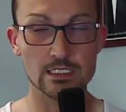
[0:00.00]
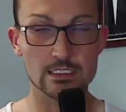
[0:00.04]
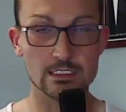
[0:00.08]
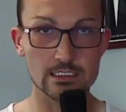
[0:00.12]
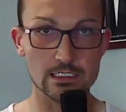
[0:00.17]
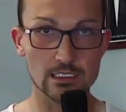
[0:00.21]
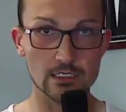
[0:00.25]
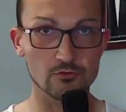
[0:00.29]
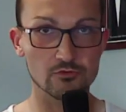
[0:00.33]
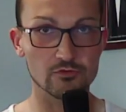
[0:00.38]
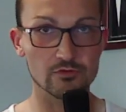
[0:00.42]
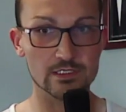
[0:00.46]

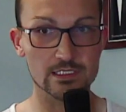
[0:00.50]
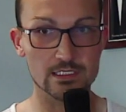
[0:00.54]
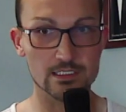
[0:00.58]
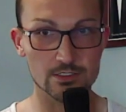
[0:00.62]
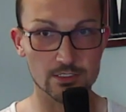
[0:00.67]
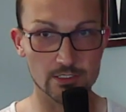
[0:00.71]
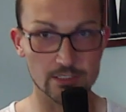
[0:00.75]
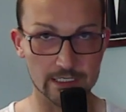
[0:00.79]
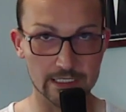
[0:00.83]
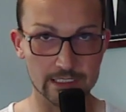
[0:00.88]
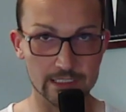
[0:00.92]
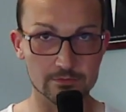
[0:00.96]

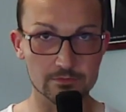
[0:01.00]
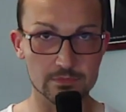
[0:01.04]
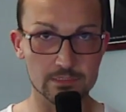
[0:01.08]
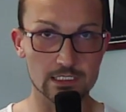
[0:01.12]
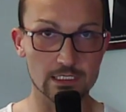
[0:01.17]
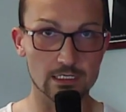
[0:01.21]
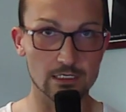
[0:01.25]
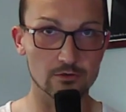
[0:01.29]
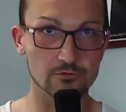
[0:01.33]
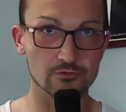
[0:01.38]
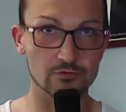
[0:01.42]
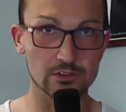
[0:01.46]
self-inserting
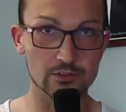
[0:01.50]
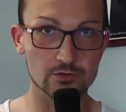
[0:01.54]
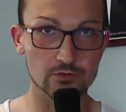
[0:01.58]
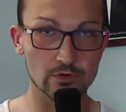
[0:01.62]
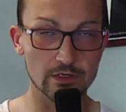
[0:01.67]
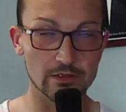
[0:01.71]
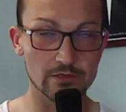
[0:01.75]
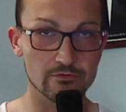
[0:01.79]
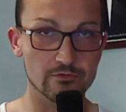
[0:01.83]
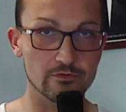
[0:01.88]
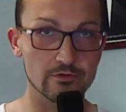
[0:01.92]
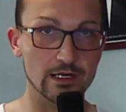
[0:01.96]
himself into
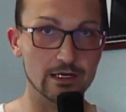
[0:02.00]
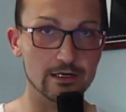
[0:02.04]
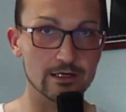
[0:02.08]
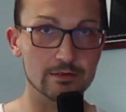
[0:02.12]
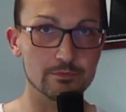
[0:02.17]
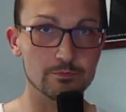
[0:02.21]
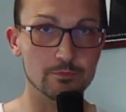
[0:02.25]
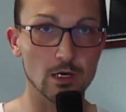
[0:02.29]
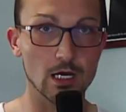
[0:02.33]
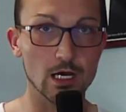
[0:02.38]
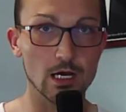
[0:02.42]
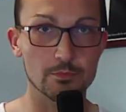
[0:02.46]
a very
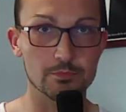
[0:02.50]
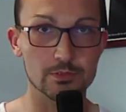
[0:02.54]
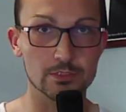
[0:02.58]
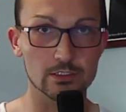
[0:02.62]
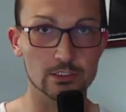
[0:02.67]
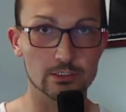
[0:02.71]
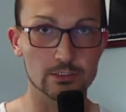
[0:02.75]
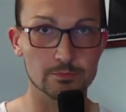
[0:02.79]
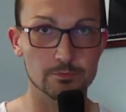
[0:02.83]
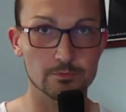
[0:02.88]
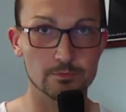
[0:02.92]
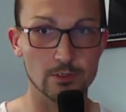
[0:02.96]

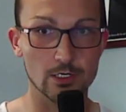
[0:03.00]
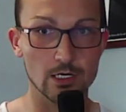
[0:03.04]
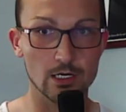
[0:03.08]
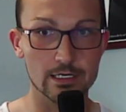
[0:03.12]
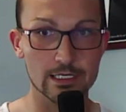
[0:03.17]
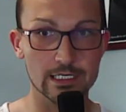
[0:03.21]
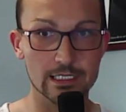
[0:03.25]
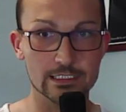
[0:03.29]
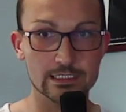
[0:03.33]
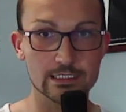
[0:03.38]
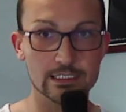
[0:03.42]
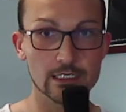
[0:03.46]
popular
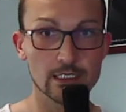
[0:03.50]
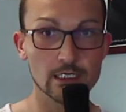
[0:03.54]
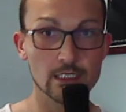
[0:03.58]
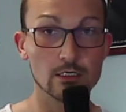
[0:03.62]
product.